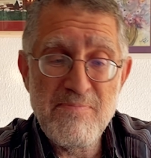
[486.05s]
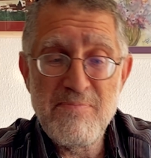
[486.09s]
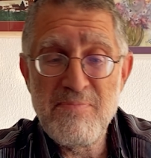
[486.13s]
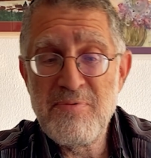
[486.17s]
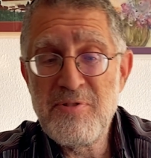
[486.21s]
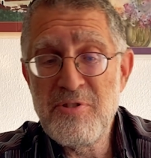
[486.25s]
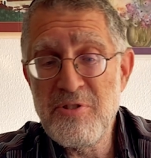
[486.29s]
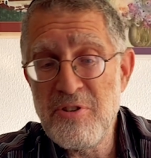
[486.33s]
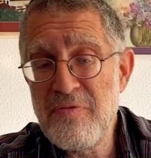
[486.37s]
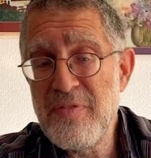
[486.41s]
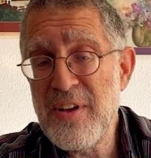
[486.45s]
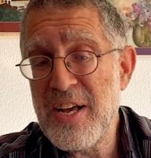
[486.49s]

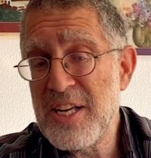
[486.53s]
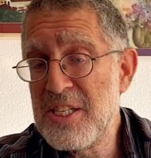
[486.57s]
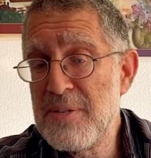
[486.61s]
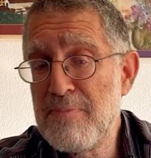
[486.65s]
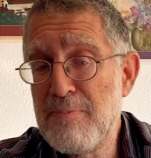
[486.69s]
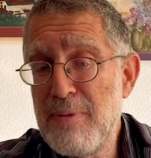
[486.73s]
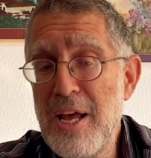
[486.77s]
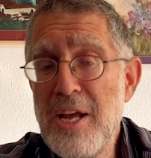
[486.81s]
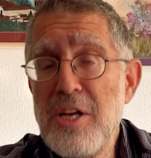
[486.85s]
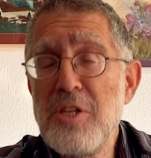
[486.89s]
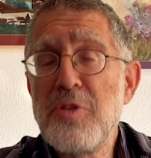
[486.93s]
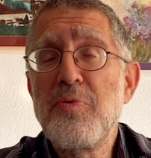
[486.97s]
sort of
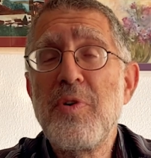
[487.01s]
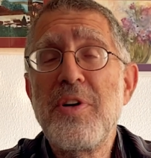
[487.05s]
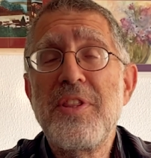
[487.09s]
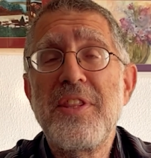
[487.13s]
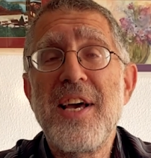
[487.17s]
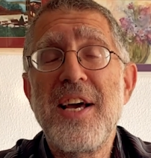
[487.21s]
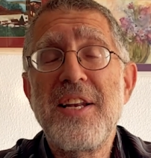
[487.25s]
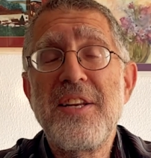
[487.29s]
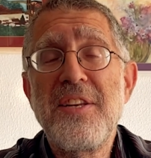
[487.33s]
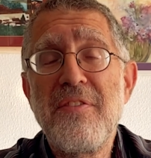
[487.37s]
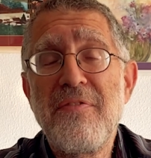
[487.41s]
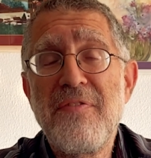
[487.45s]
explains what
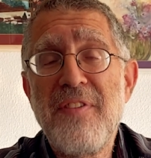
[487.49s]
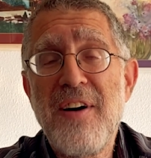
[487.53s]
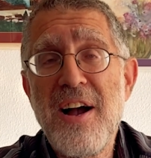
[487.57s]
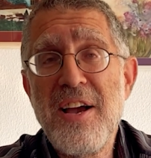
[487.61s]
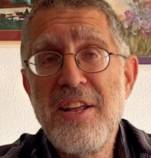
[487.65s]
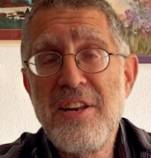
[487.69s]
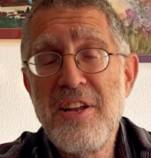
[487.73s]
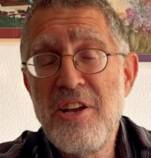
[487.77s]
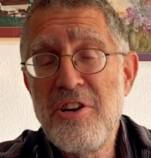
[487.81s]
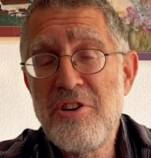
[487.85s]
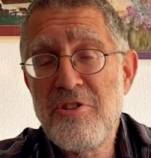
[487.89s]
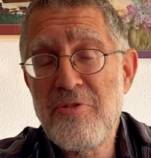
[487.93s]
that
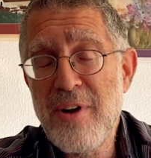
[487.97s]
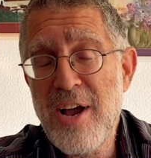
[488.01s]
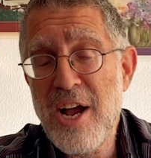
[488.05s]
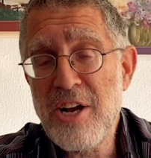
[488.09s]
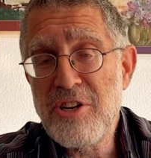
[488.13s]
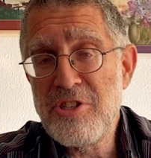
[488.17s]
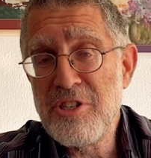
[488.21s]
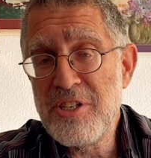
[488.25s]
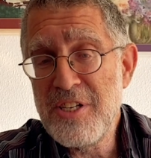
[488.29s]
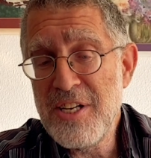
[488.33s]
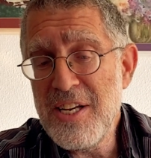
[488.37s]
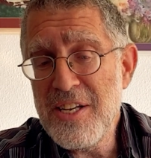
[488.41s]
divine
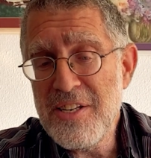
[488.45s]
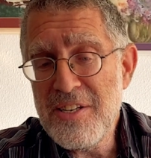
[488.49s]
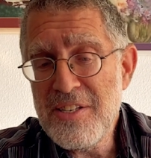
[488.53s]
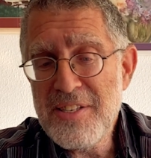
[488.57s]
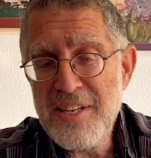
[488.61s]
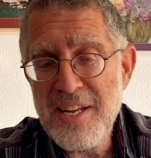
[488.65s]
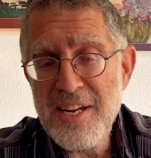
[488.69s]
interaction is,